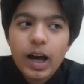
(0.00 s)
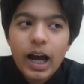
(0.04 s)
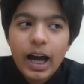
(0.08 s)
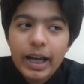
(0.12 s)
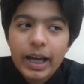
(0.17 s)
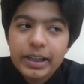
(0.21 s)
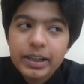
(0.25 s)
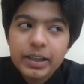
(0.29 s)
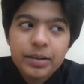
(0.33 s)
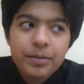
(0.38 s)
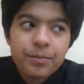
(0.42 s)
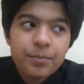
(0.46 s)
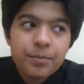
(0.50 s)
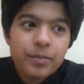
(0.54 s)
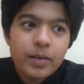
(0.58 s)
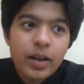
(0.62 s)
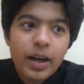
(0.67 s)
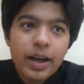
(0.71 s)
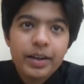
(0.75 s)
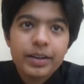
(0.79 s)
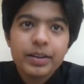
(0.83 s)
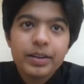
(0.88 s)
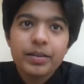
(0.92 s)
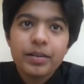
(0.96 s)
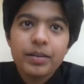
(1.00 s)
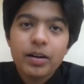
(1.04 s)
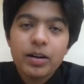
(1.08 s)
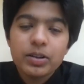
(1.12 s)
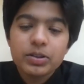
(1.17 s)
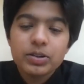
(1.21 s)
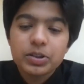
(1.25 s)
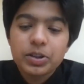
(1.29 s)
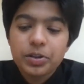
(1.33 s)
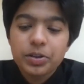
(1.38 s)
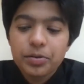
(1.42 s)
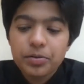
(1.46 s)
I can
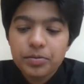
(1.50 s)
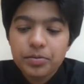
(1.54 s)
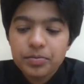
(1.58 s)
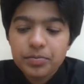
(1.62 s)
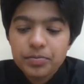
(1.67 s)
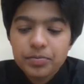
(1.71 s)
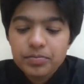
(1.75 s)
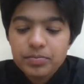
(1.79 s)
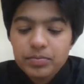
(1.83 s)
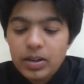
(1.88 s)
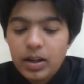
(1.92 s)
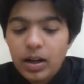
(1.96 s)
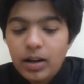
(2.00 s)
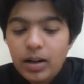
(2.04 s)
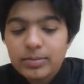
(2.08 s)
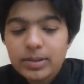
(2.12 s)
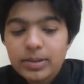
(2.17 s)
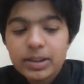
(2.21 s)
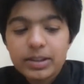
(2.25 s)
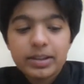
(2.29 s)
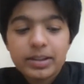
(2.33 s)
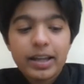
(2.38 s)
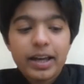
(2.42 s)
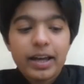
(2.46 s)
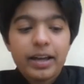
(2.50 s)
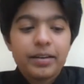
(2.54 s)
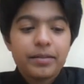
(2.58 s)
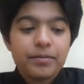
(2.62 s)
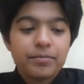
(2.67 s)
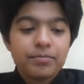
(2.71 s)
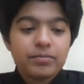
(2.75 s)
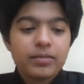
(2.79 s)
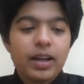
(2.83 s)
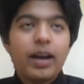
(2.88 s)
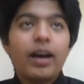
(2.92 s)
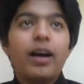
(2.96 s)
also comment that,
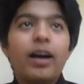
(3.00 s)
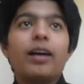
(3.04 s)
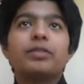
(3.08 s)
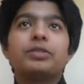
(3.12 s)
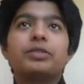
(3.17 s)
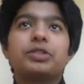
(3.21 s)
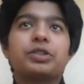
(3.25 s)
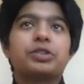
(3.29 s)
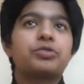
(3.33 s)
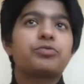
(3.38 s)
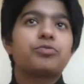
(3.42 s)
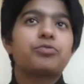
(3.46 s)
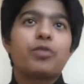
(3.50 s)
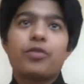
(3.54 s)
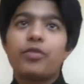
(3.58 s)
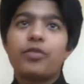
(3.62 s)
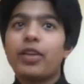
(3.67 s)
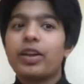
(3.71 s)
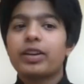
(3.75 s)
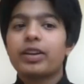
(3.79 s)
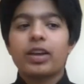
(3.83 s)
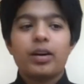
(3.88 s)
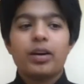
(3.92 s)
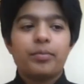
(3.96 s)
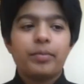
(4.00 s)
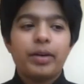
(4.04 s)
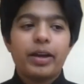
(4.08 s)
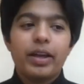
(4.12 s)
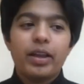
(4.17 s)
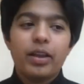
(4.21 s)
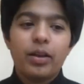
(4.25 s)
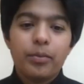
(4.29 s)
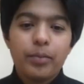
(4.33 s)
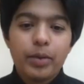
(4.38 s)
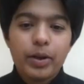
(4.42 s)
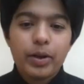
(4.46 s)
just reflecting on my
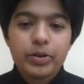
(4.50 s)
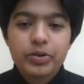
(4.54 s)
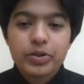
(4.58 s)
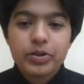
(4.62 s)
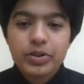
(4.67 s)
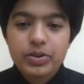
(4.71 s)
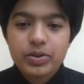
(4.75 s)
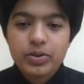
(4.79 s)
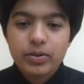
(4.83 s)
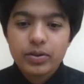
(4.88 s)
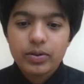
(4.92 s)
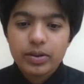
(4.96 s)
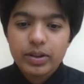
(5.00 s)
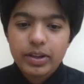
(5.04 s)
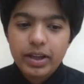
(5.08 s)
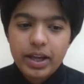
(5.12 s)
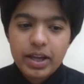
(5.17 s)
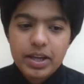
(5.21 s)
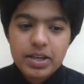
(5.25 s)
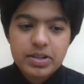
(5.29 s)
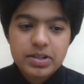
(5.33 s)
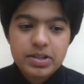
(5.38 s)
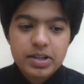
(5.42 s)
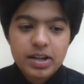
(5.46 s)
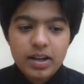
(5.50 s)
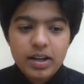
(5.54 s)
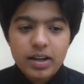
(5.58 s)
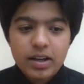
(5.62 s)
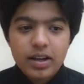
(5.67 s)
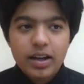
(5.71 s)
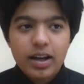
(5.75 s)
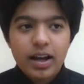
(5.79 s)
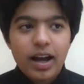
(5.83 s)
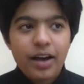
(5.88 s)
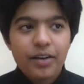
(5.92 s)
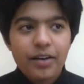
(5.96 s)
elementary school days,
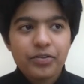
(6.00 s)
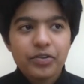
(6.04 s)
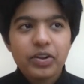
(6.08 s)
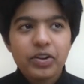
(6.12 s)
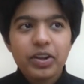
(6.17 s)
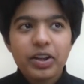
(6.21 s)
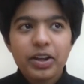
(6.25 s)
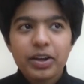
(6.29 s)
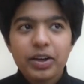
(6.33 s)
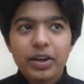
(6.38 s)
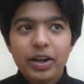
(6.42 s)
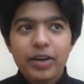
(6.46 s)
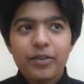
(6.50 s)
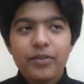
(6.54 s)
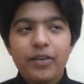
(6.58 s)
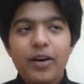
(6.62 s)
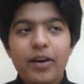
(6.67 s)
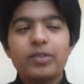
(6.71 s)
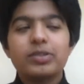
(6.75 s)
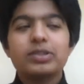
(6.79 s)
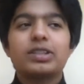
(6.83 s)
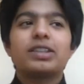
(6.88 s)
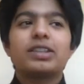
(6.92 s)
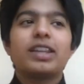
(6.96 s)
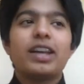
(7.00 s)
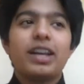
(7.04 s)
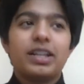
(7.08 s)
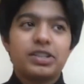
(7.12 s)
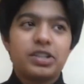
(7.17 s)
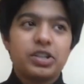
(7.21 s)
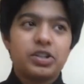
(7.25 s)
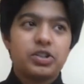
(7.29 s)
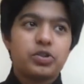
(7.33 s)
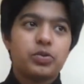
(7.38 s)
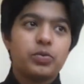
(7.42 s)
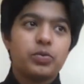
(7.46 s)
I feel like if I was in that
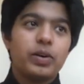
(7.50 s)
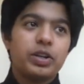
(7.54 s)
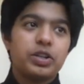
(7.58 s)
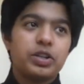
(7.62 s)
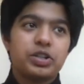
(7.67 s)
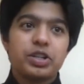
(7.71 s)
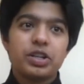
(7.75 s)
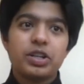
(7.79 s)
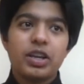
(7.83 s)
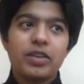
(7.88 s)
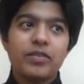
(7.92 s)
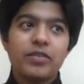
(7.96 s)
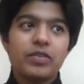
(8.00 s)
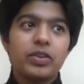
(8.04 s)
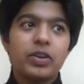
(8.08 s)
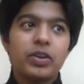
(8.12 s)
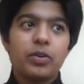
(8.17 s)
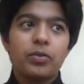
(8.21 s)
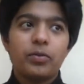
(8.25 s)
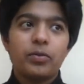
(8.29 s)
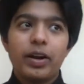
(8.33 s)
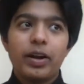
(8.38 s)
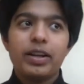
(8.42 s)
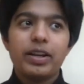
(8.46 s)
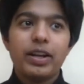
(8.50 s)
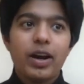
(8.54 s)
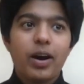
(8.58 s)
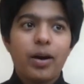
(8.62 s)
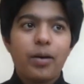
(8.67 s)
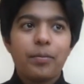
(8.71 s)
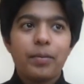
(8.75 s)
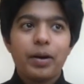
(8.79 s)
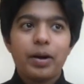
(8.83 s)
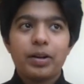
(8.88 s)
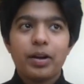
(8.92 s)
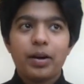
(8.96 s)
situation, even though right now
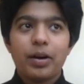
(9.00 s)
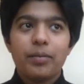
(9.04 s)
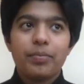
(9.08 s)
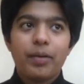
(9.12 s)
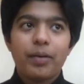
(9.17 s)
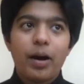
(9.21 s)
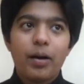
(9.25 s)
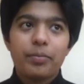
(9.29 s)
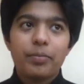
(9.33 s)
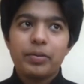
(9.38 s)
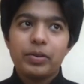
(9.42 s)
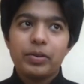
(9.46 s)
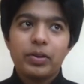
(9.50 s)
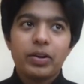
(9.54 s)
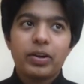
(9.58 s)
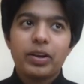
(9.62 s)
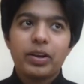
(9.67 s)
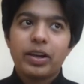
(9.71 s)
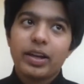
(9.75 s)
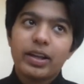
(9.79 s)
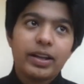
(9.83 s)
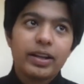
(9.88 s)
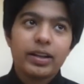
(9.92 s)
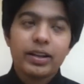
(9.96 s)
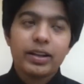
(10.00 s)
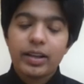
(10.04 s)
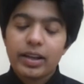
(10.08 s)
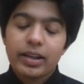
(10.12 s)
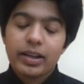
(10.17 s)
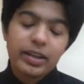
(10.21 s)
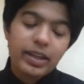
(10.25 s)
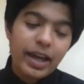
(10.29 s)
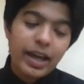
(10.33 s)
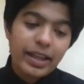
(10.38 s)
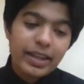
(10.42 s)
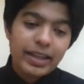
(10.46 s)
in my job I'll be looking at it
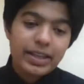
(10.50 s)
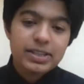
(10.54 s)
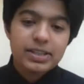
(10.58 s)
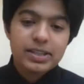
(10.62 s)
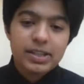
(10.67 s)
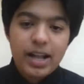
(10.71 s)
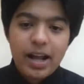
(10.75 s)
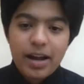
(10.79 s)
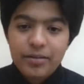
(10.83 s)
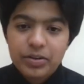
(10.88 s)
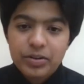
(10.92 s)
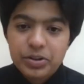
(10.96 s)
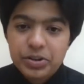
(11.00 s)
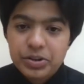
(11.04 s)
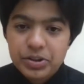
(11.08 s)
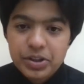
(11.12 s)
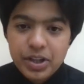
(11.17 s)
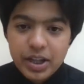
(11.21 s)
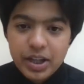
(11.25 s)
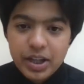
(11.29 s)
like, yeah, that's an average